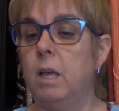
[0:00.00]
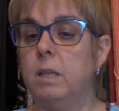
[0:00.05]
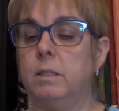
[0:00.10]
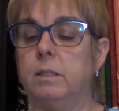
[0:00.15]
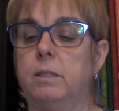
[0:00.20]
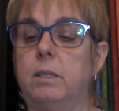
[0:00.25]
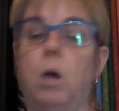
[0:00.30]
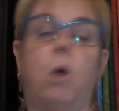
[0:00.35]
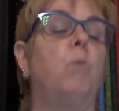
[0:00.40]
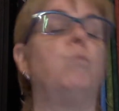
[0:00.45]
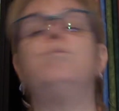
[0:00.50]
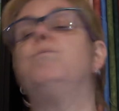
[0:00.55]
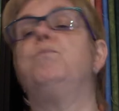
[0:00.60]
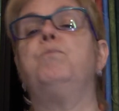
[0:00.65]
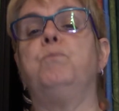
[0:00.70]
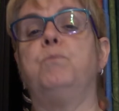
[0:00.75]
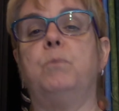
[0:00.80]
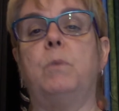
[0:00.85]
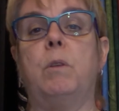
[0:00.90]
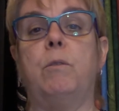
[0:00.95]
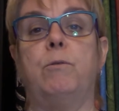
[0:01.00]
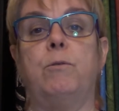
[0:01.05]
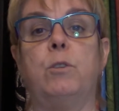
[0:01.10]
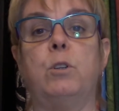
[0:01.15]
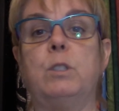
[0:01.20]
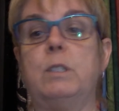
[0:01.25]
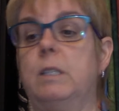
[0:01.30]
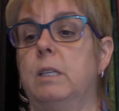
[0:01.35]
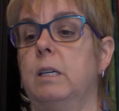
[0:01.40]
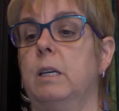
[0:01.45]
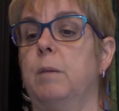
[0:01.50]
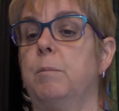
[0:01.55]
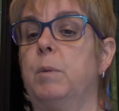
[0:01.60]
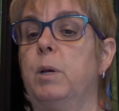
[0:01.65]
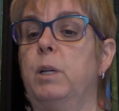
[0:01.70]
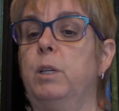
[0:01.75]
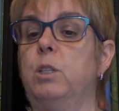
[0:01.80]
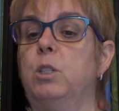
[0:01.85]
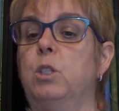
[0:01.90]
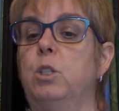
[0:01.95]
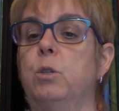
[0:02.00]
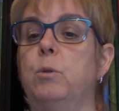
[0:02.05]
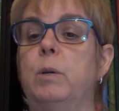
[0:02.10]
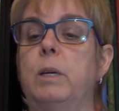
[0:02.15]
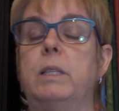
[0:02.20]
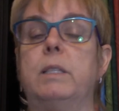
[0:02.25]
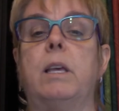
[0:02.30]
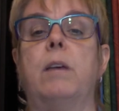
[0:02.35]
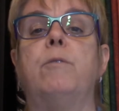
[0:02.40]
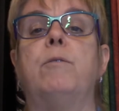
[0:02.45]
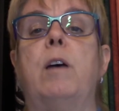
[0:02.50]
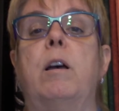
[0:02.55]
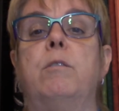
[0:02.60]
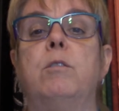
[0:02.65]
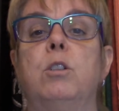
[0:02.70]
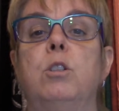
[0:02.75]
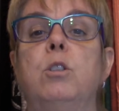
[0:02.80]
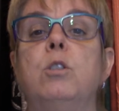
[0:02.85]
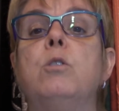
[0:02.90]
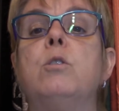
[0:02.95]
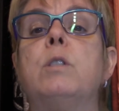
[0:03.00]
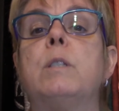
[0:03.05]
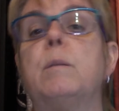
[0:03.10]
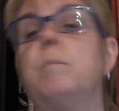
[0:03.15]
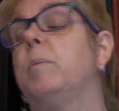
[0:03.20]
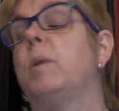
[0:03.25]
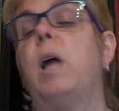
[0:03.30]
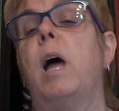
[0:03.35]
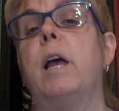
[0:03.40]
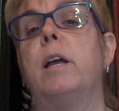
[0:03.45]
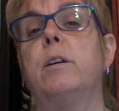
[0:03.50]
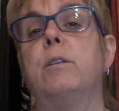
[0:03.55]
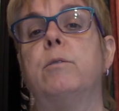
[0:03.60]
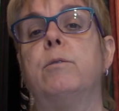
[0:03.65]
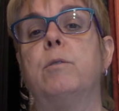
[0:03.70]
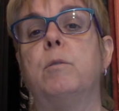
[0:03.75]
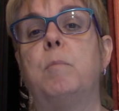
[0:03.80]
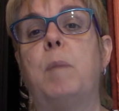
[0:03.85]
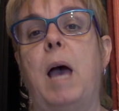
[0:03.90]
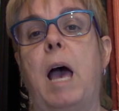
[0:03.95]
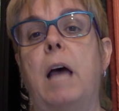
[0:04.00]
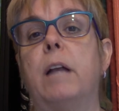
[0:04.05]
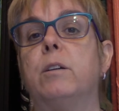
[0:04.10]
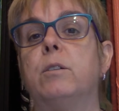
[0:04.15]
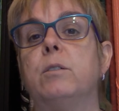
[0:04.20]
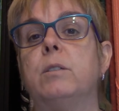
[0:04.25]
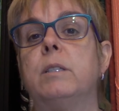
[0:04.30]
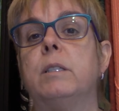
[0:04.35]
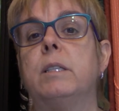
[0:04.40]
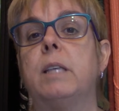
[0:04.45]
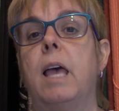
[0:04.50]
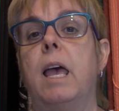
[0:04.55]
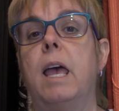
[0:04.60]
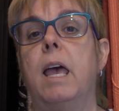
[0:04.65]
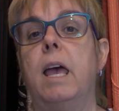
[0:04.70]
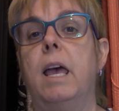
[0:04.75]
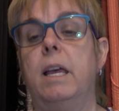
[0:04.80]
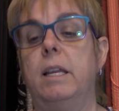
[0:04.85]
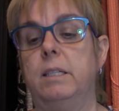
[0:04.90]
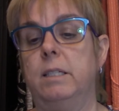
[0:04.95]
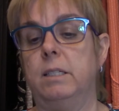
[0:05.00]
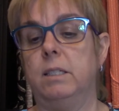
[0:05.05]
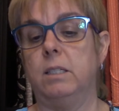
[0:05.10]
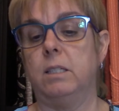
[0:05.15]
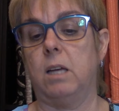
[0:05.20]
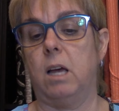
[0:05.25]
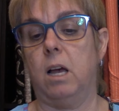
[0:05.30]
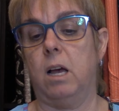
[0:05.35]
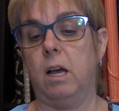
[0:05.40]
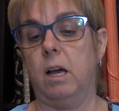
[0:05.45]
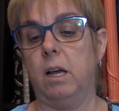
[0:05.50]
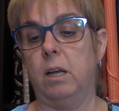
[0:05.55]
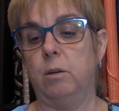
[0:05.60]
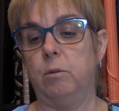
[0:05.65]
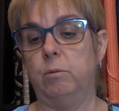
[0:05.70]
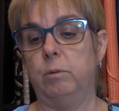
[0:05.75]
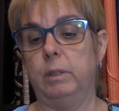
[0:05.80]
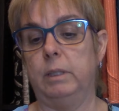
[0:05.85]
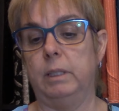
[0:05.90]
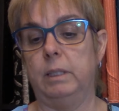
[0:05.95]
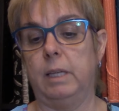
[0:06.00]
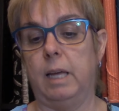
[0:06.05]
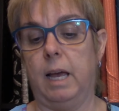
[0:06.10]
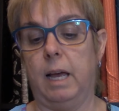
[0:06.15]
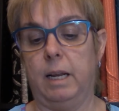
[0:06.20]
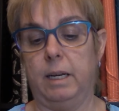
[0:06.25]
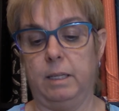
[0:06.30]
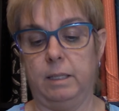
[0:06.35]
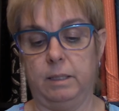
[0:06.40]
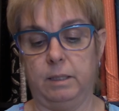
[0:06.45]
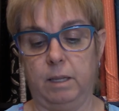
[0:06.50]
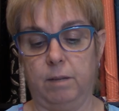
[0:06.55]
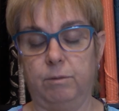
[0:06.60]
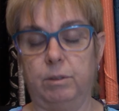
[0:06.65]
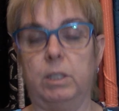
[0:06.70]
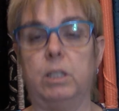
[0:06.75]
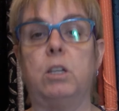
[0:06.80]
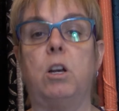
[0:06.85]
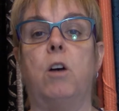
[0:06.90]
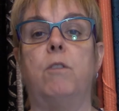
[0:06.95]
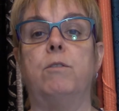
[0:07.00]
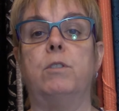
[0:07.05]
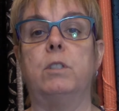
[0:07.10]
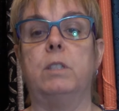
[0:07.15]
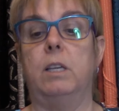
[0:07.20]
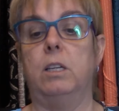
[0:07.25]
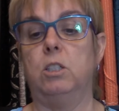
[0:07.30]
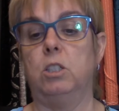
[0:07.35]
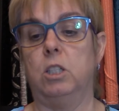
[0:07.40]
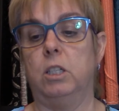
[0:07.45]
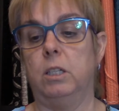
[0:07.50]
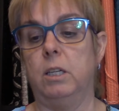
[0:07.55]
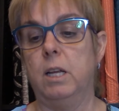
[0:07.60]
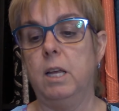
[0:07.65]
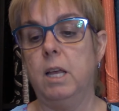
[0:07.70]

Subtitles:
So the first thing I'm going to do is I found a new supplier for patterns, and I really had a lovely conversation